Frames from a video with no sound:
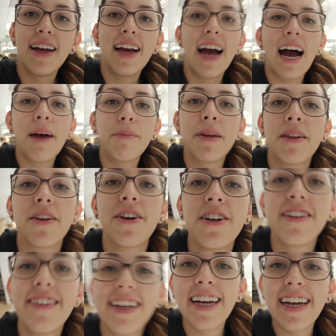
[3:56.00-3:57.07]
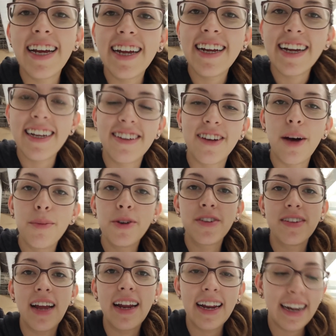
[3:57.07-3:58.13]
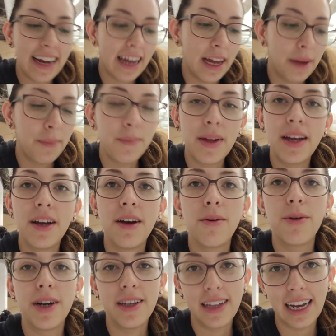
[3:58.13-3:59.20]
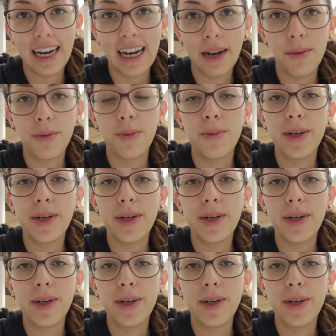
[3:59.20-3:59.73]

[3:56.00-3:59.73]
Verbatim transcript: Happy Thursday. It's almost nine A M We're in lab.